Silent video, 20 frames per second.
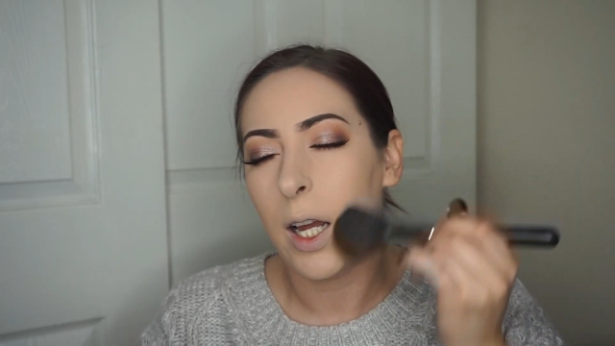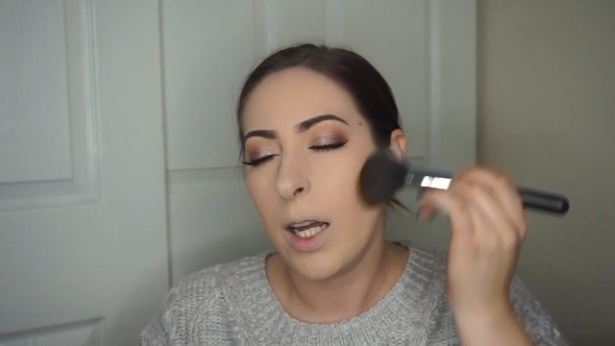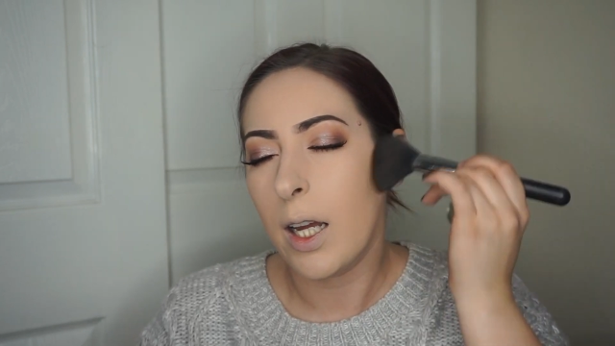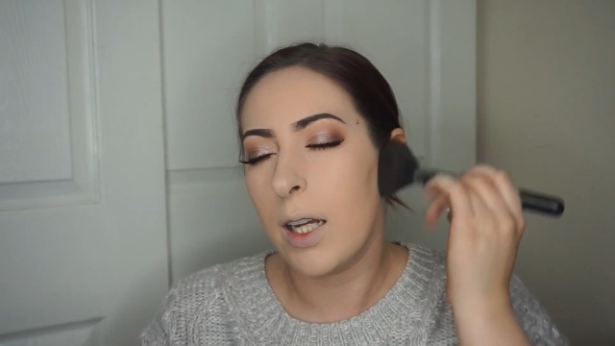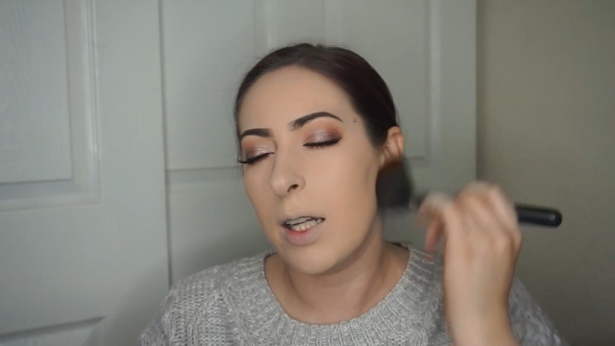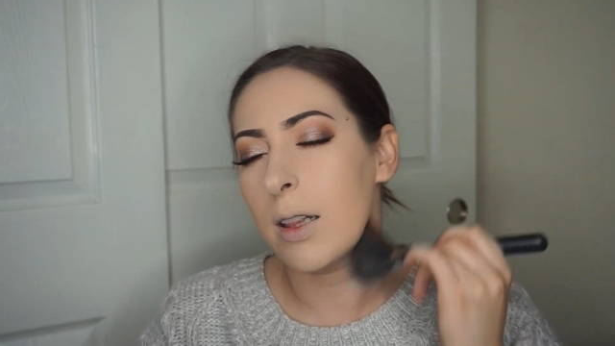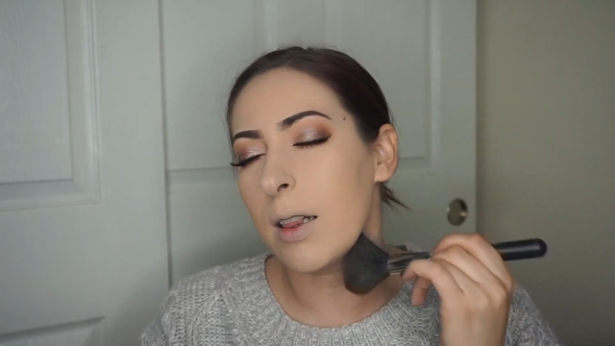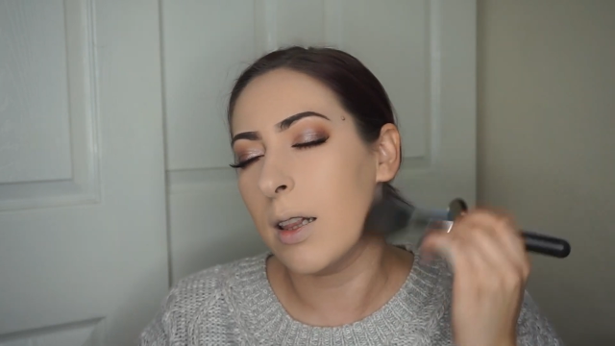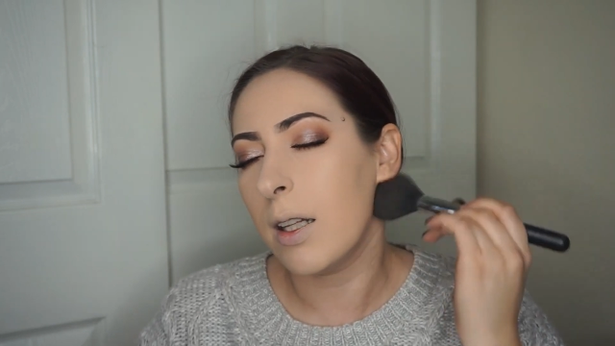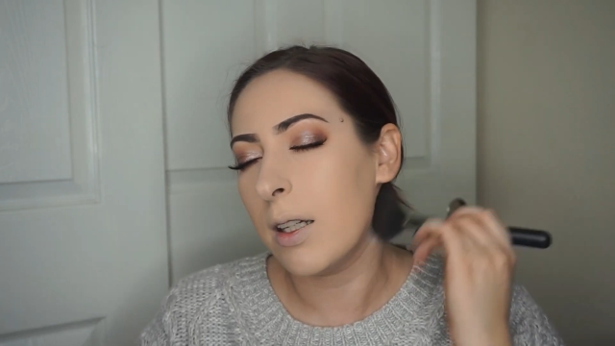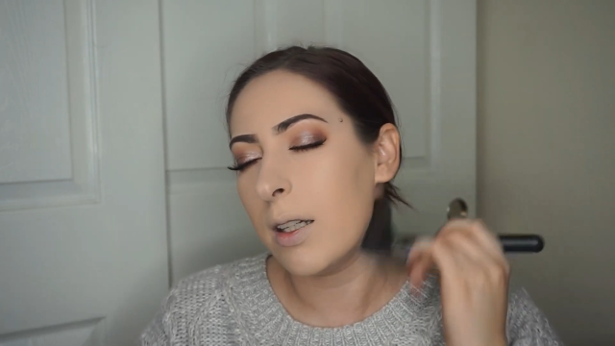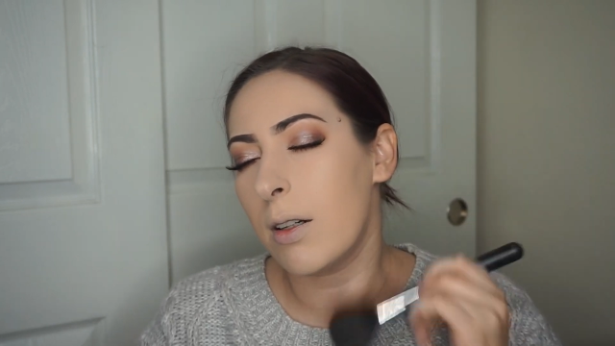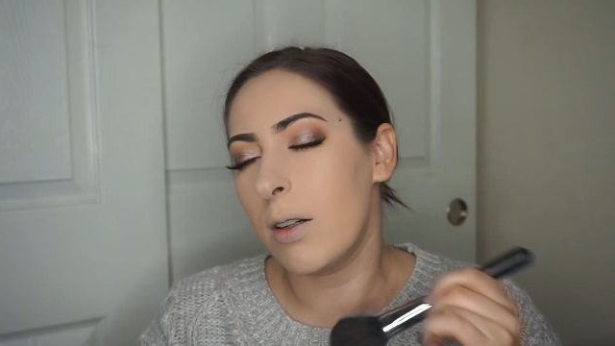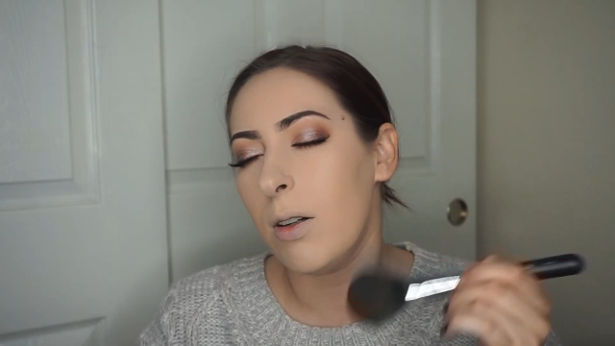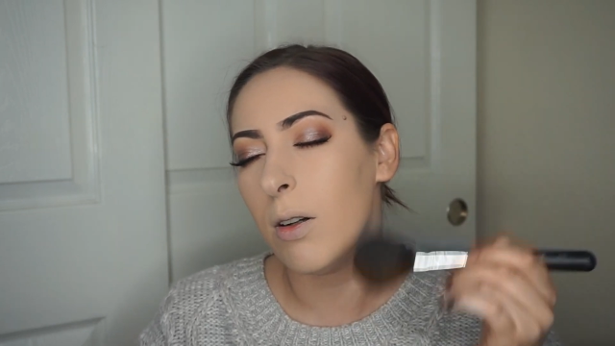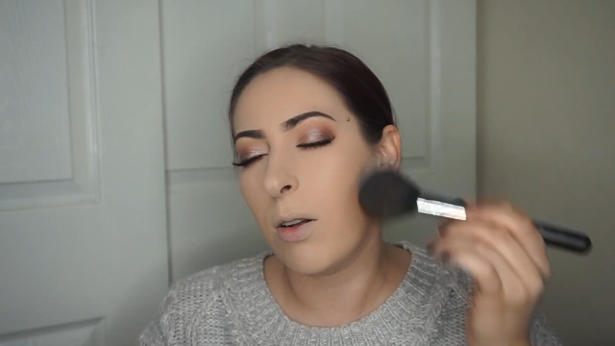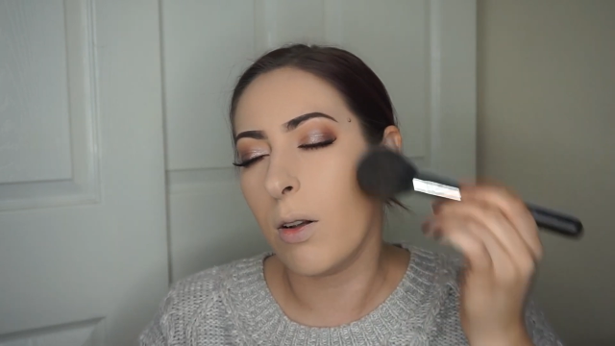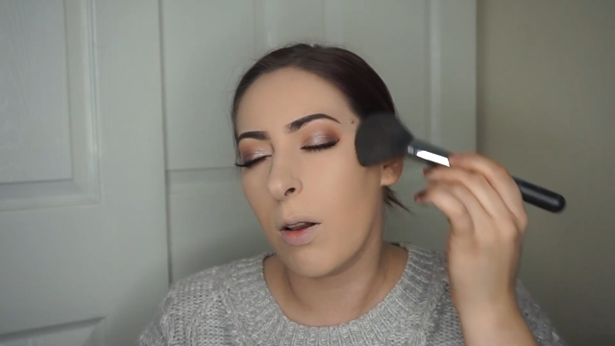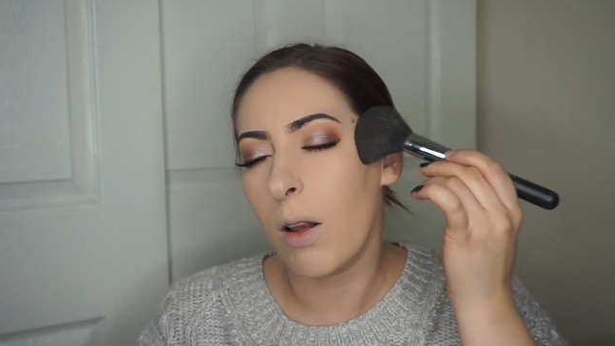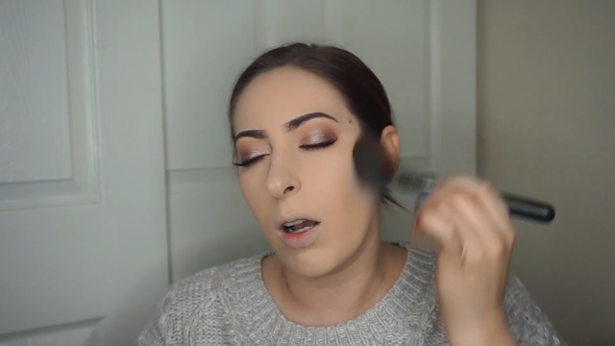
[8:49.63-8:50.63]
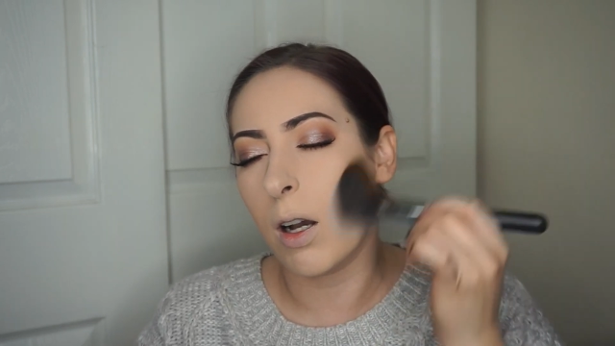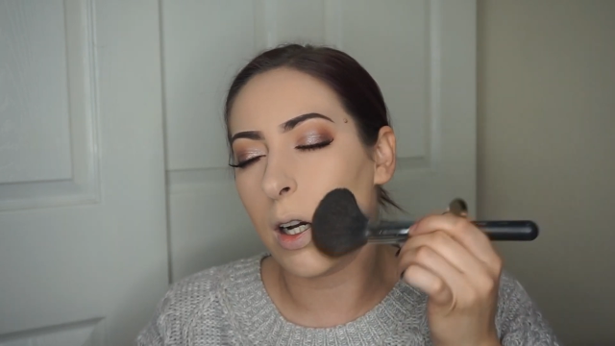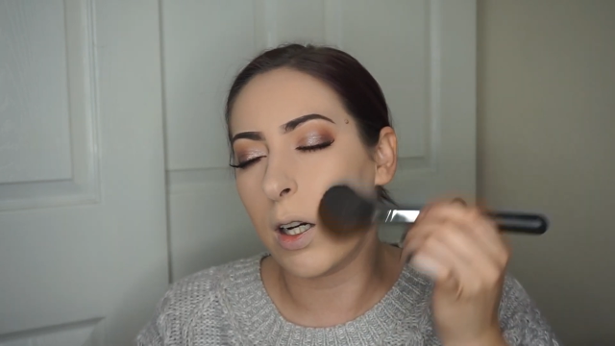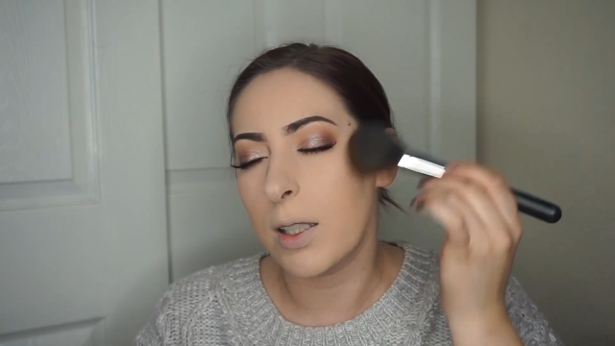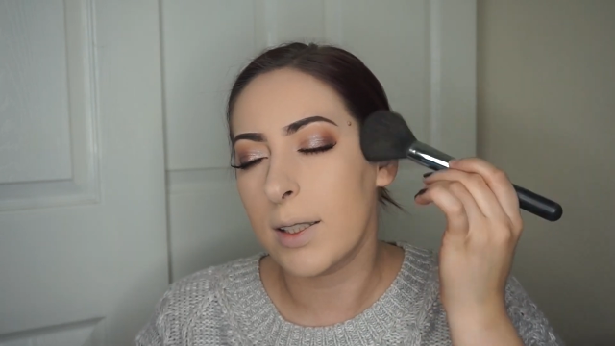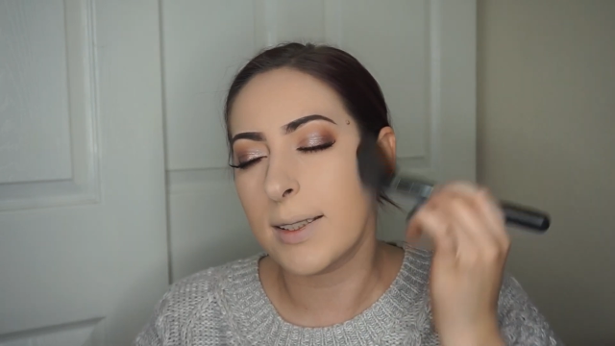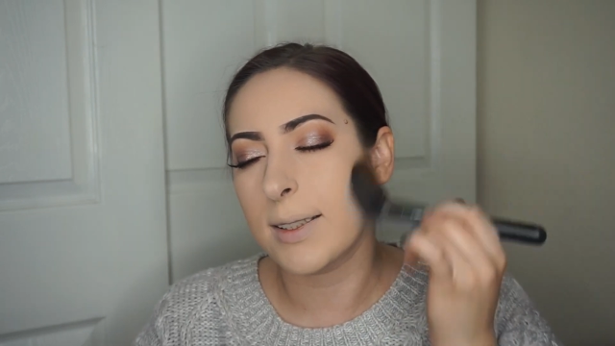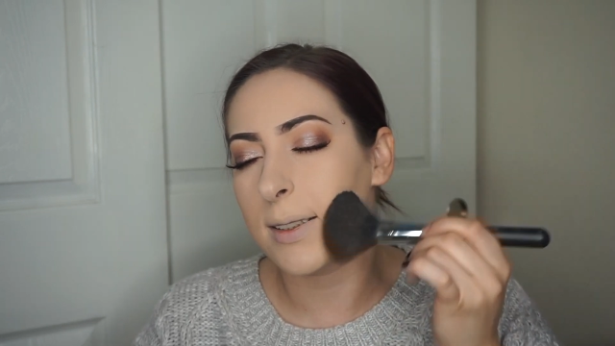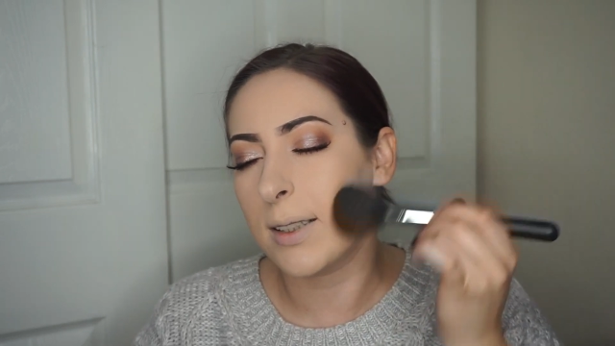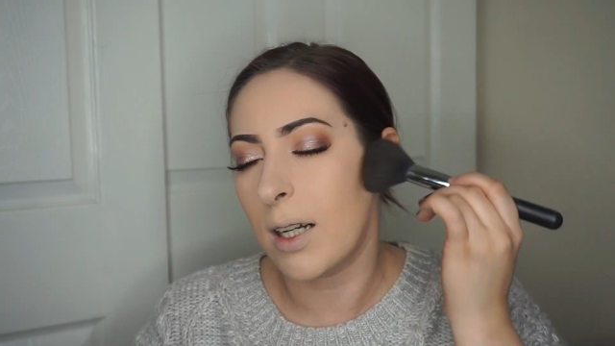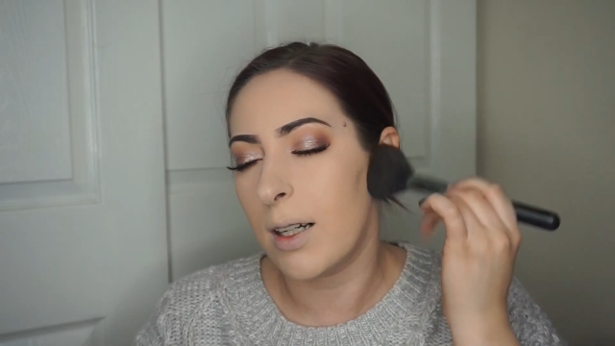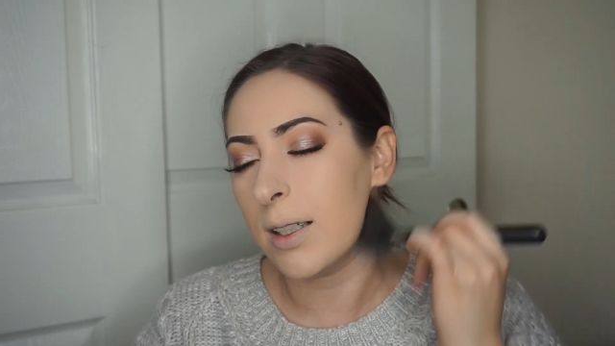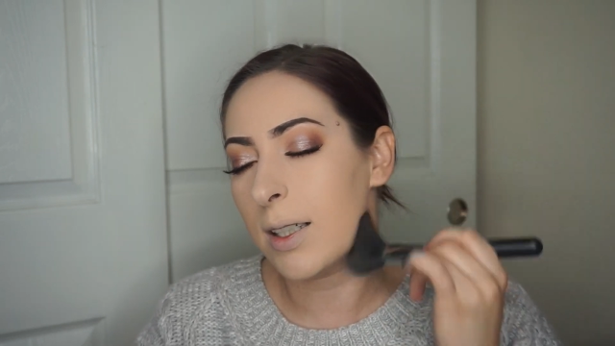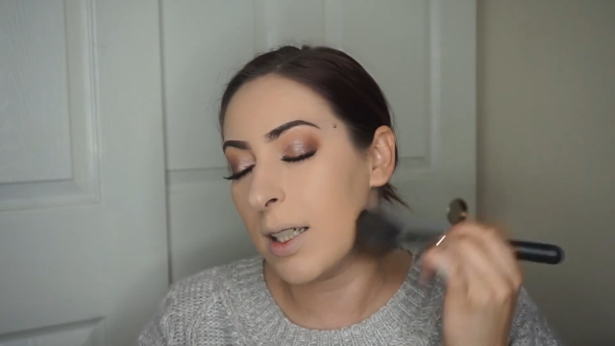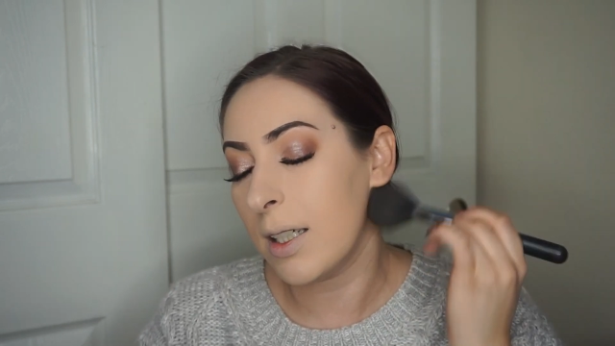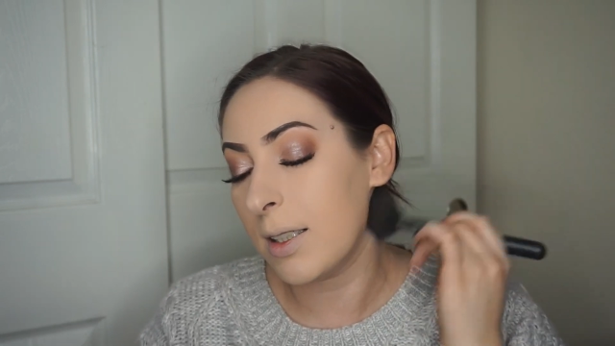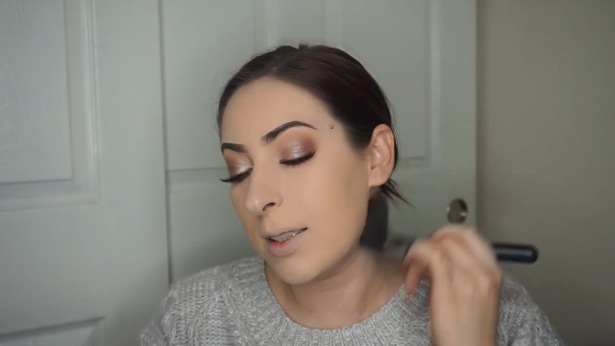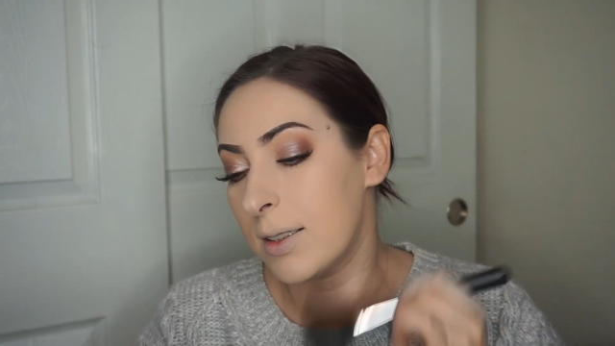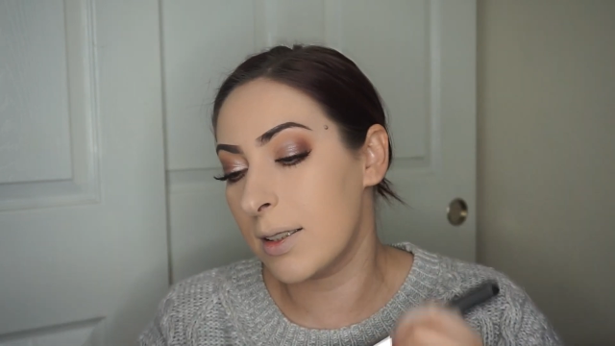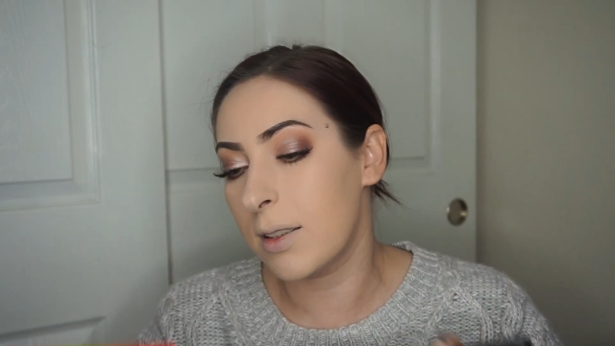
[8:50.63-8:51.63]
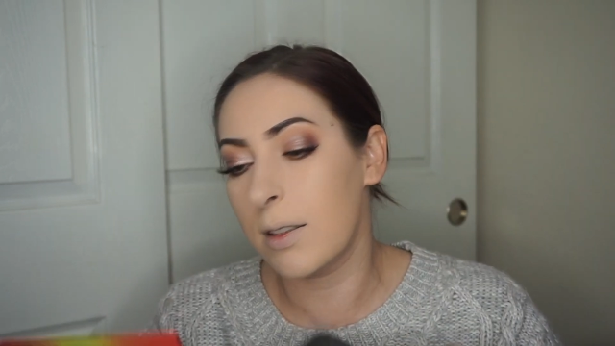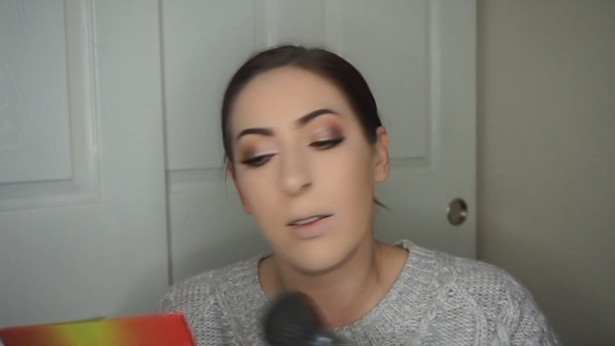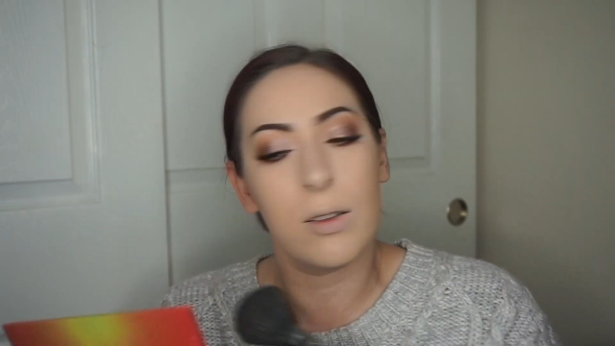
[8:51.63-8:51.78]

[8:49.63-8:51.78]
a little sun-kissed